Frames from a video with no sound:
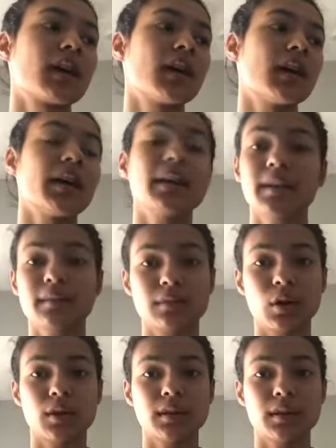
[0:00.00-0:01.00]
I hate
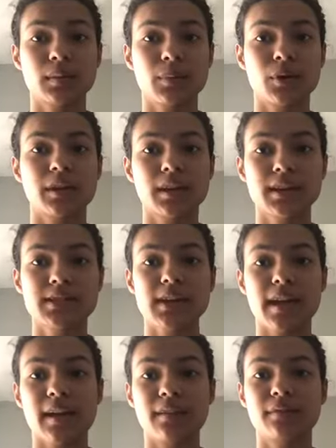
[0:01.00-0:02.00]
vlogging in the morning because
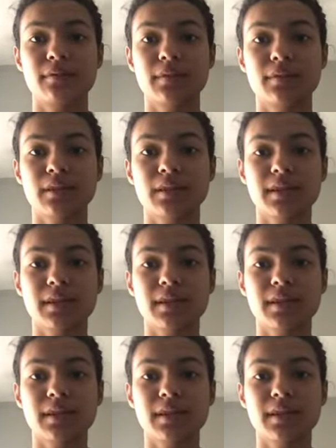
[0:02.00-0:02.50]
everyone